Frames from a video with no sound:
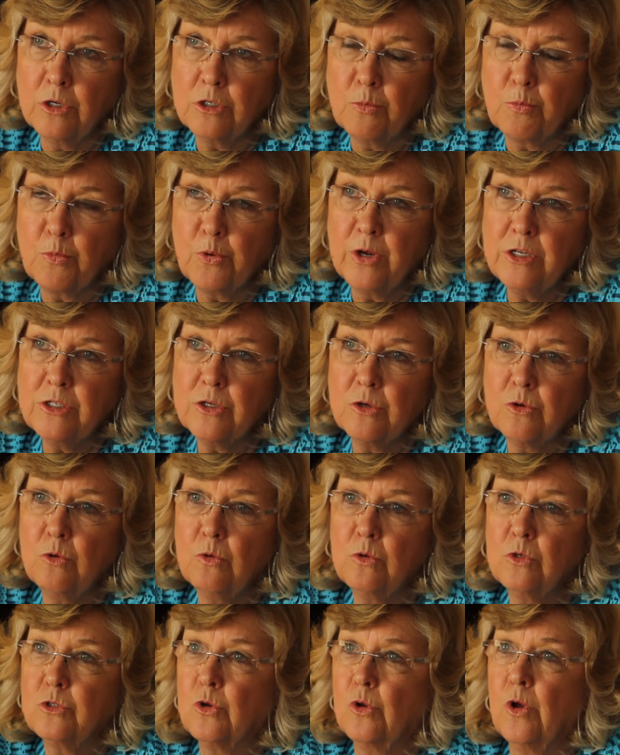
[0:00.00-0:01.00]
to
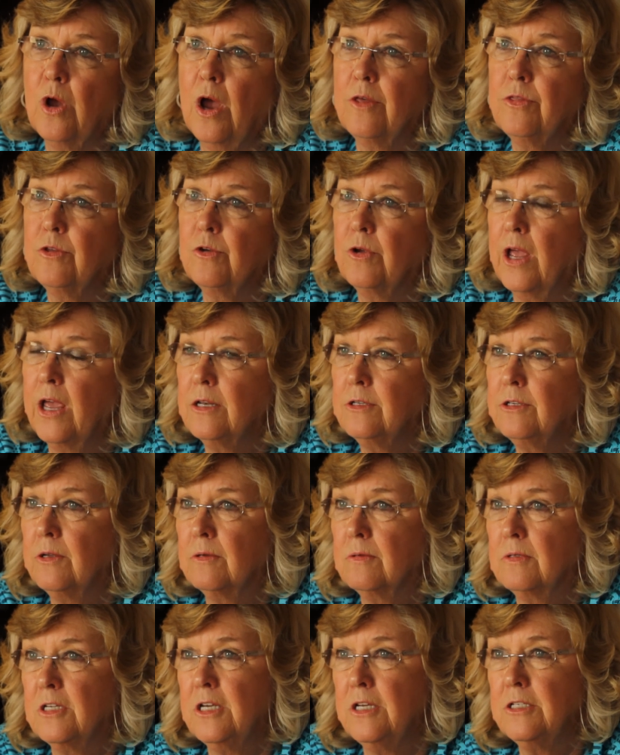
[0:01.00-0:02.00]
preschools or other
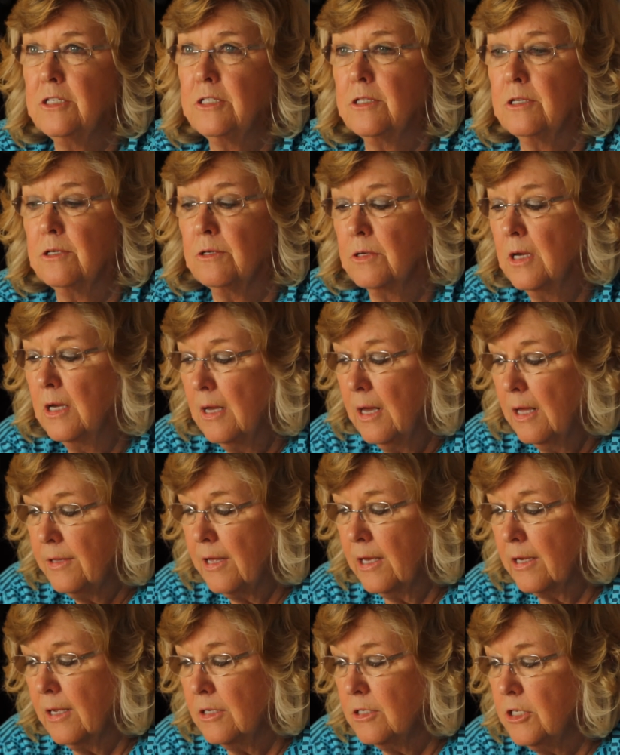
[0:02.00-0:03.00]
entities
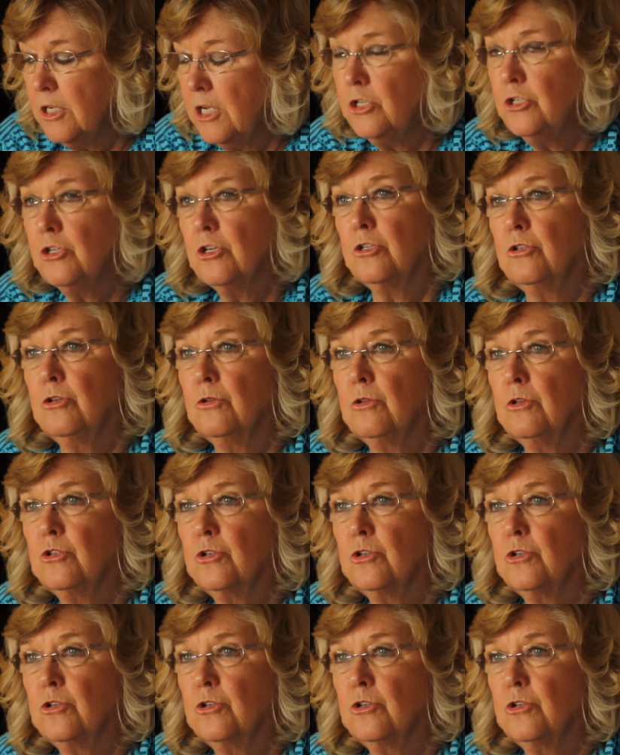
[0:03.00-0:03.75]
that can teach it to the